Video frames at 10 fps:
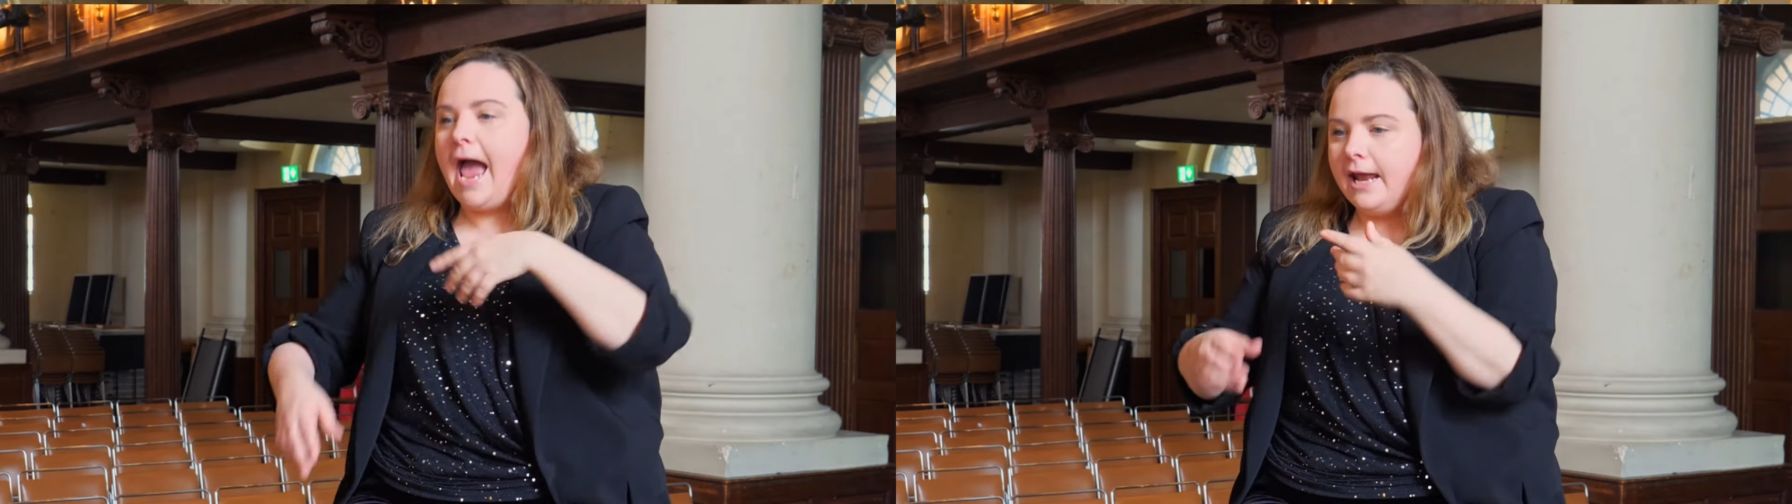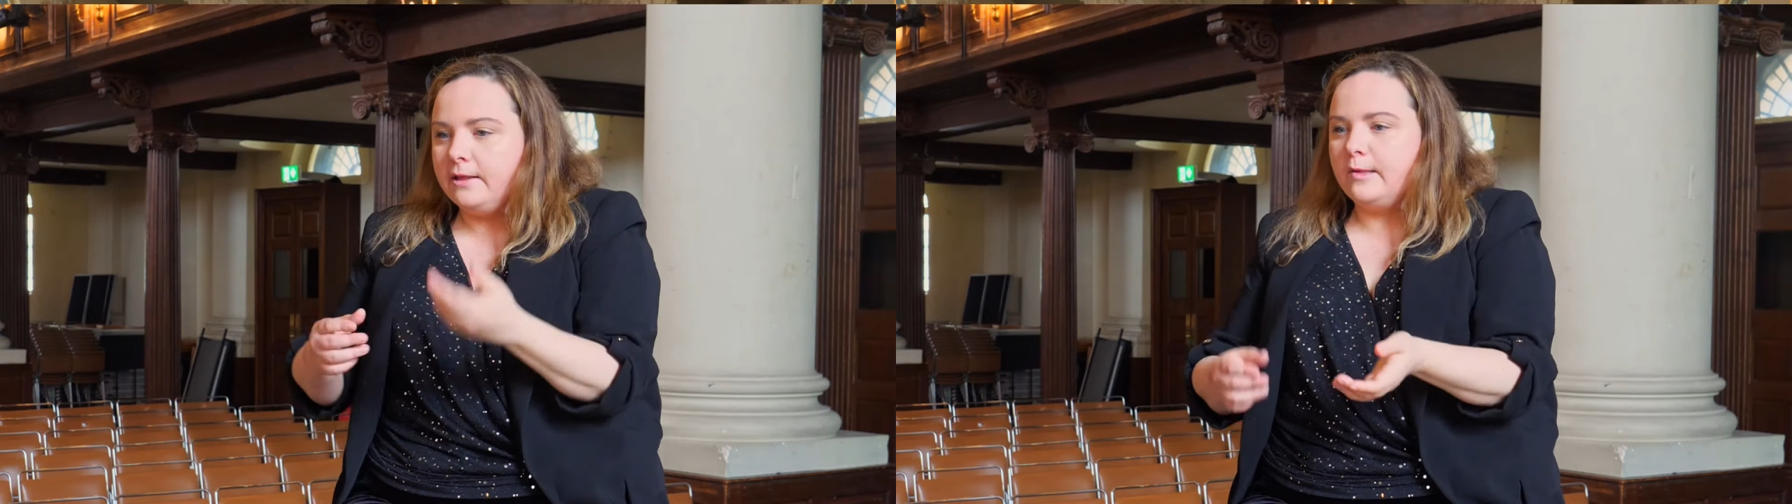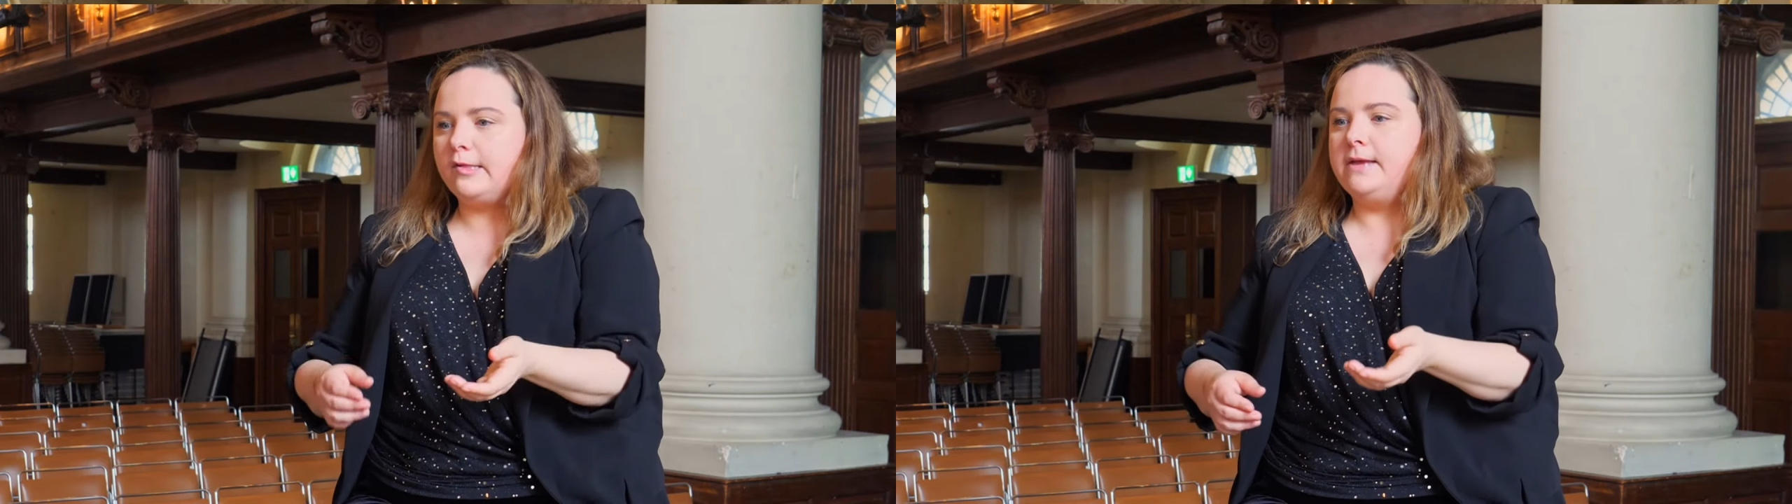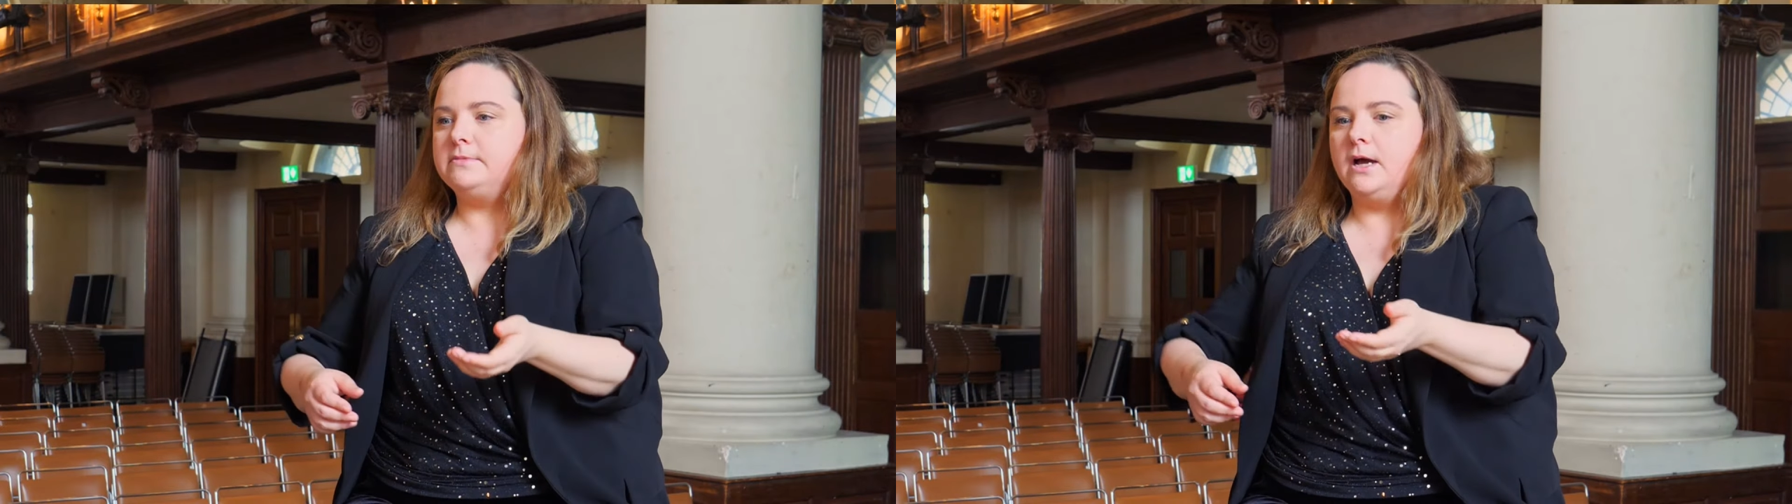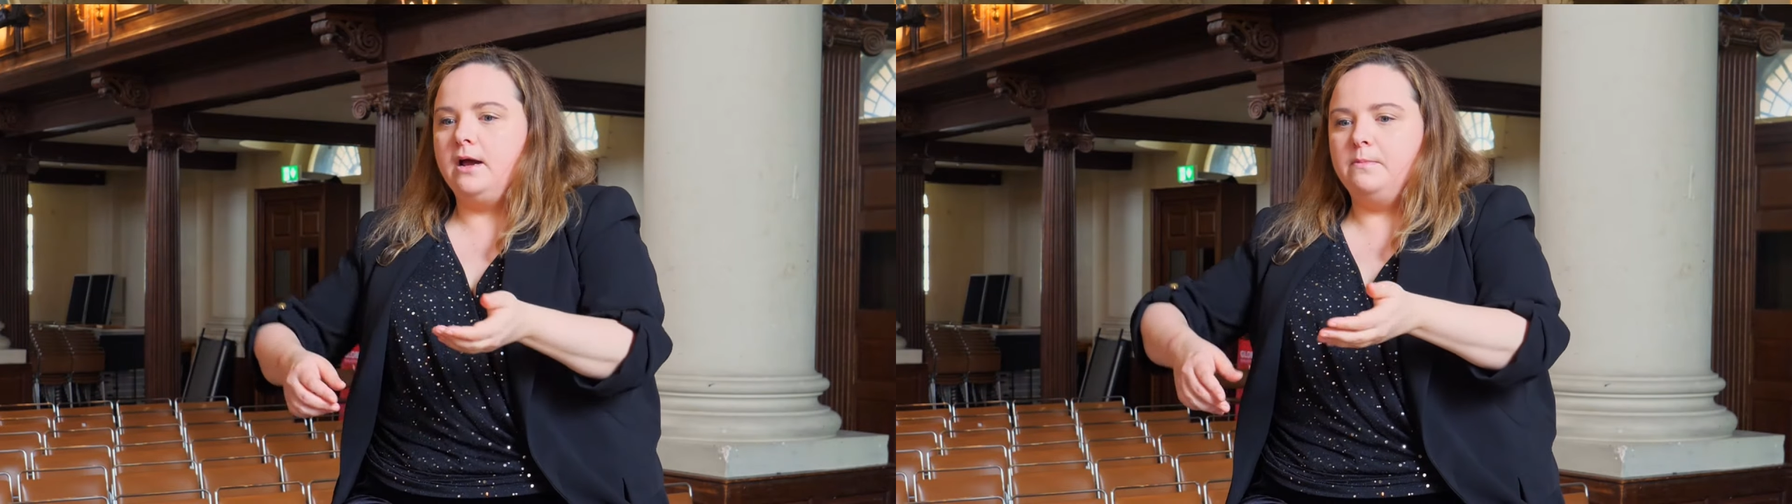And at the same
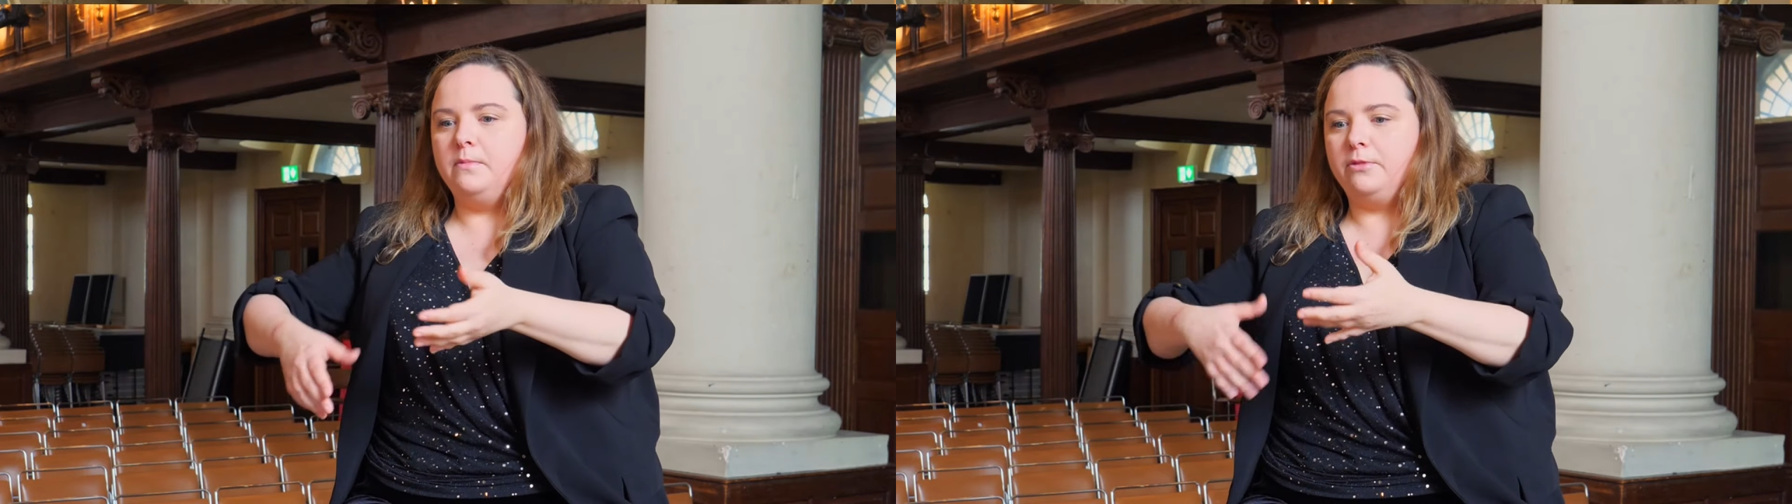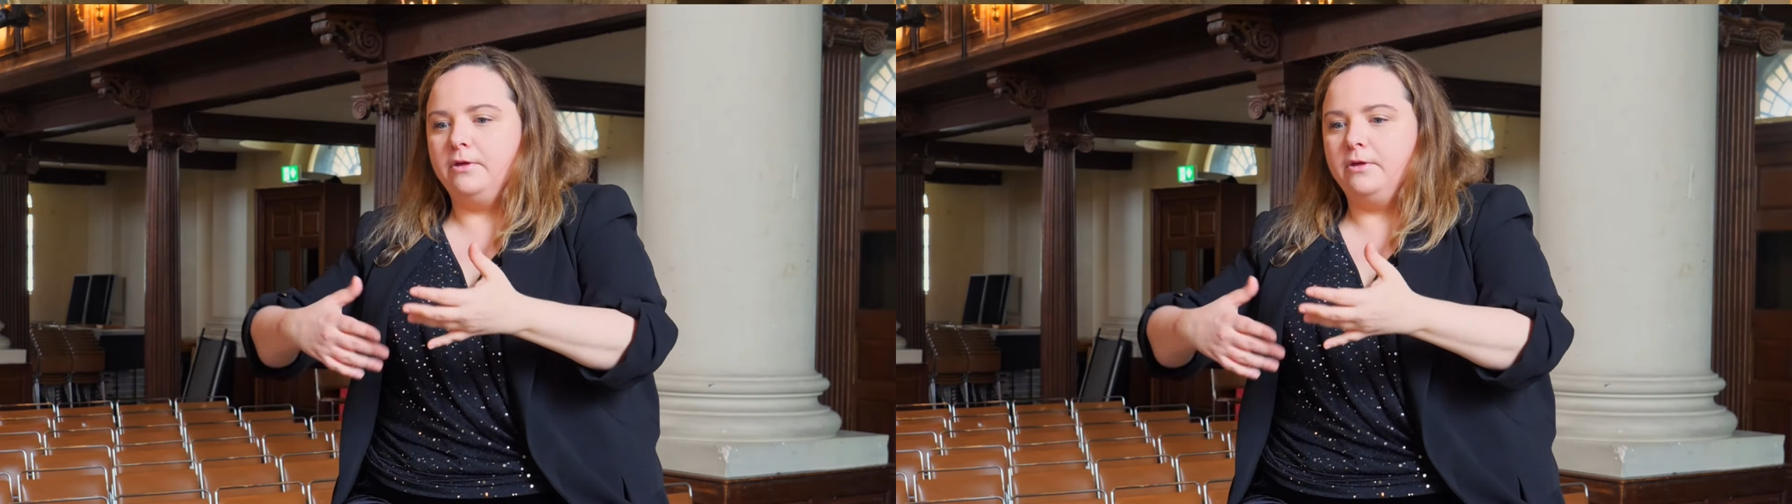time,